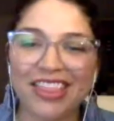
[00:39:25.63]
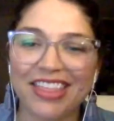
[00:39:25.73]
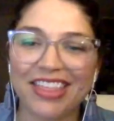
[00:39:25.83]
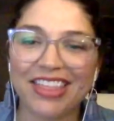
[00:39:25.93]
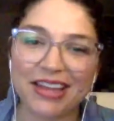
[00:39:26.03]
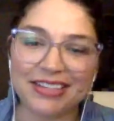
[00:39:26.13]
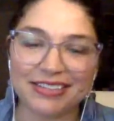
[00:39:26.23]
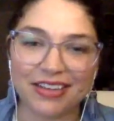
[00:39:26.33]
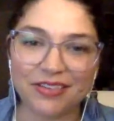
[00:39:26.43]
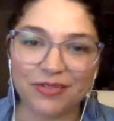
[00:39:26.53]
think about
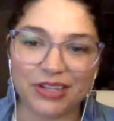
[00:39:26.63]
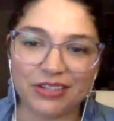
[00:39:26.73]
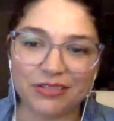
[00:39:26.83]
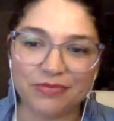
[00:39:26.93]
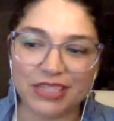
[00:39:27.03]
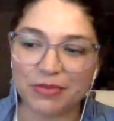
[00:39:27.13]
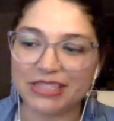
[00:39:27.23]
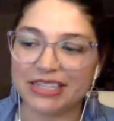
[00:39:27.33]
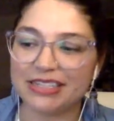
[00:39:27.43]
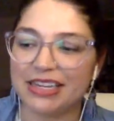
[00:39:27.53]
is when someone
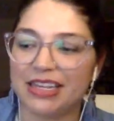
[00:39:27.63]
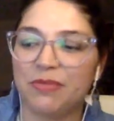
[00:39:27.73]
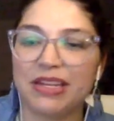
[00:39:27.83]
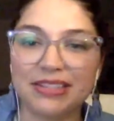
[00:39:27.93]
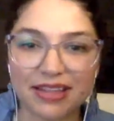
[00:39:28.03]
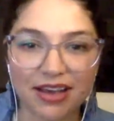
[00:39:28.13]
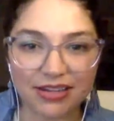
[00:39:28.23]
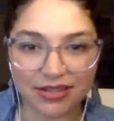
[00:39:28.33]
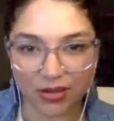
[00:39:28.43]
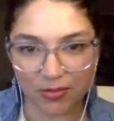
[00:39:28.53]
says Sneaky Pete is the
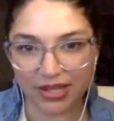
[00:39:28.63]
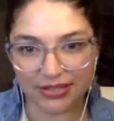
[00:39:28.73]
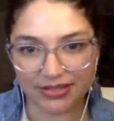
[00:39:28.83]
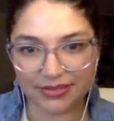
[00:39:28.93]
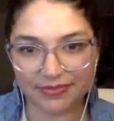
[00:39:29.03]
hot dog place.